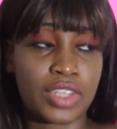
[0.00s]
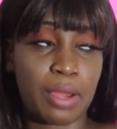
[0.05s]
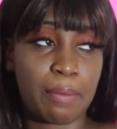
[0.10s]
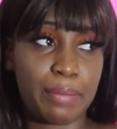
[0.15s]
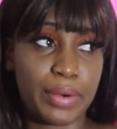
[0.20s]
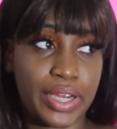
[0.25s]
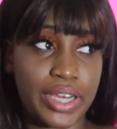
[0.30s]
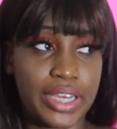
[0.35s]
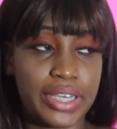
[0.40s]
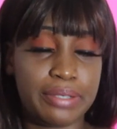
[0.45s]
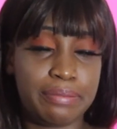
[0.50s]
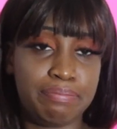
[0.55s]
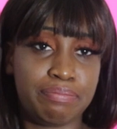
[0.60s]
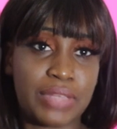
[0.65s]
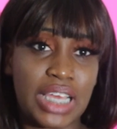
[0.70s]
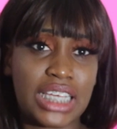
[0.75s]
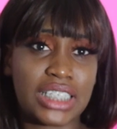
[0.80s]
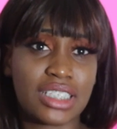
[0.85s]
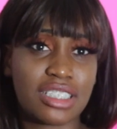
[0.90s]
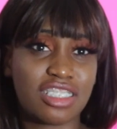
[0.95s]
But
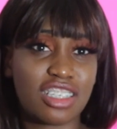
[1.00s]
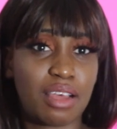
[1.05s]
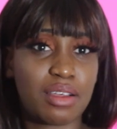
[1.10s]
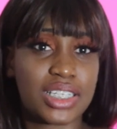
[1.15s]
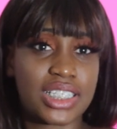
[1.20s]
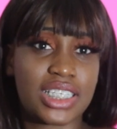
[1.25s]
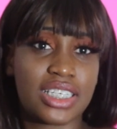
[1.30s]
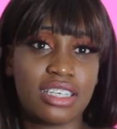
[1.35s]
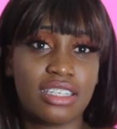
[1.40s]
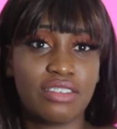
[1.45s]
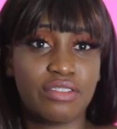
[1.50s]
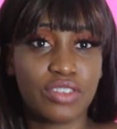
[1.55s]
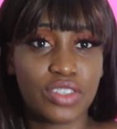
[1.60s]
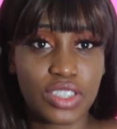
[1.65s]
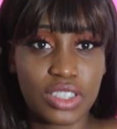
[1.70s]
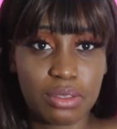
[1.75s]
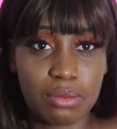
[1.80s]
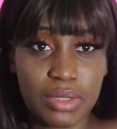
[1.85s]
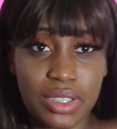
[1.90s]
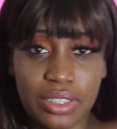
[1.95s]
9 times out of 10, if you
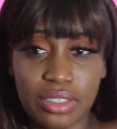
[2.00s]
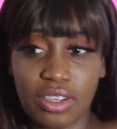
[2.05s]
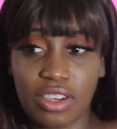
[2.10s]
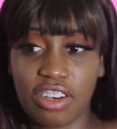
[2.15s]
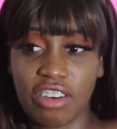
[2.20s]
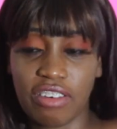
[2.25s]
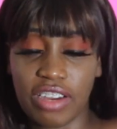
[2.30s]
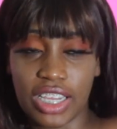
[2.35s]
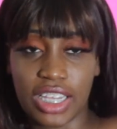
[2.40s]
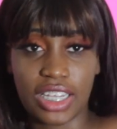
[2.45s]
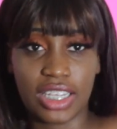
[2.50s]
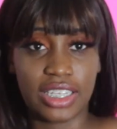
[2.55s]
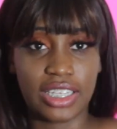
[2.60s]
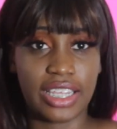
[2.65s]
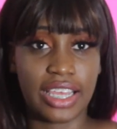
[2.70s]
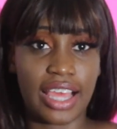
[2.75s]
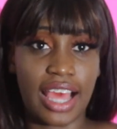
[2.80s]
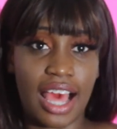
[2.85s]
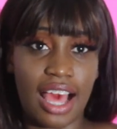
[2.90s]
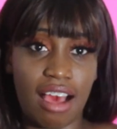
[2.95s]
see me on a regular
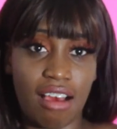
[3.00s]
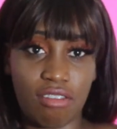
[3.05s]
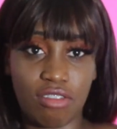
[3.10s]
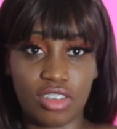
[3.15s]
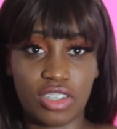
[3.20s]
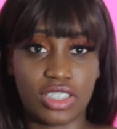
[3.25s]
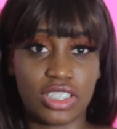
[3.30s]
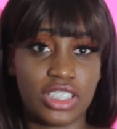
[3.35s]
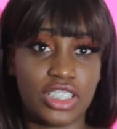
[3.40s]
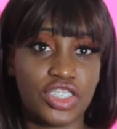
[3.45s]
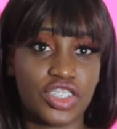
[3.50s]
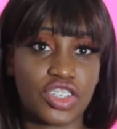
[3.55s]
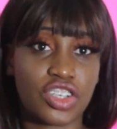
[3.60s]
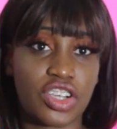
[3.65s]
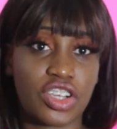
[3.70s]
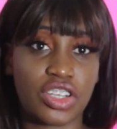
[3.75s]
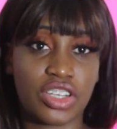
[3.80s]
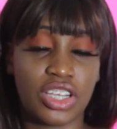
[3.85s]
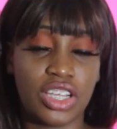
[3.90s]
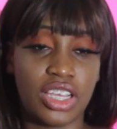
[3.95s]
day, I have on a
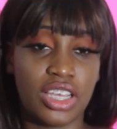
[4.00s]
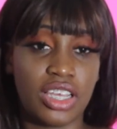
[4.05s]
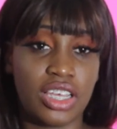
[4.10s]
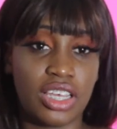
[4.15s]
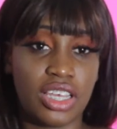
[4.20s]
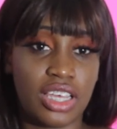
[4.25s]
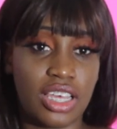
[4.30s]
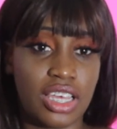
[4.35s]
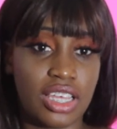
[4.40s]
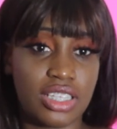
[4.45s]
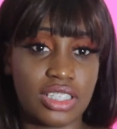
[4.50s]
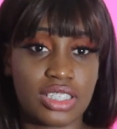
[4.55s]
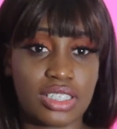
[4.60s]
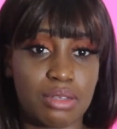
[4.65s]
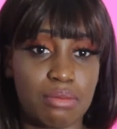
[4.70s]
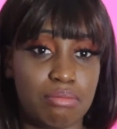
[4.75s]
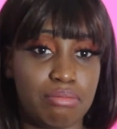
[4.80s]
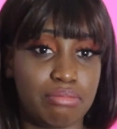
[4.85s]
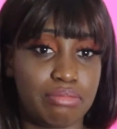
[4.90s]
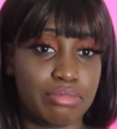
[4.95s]
t-shirt and
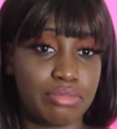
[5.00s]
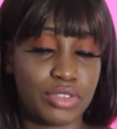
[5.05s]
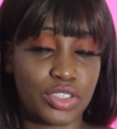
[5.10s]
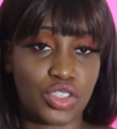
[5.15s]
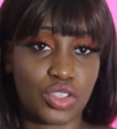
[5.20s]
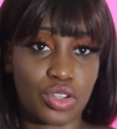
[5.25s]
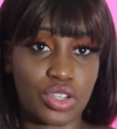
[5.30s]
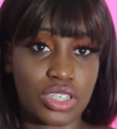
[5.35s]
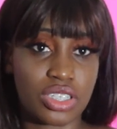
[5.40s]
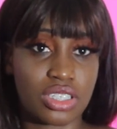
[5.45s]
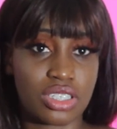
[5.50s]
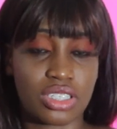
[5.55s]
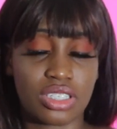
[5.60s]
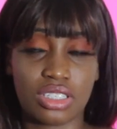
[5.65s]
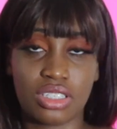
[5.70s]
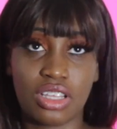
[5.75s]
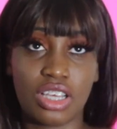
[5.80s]
some shorts.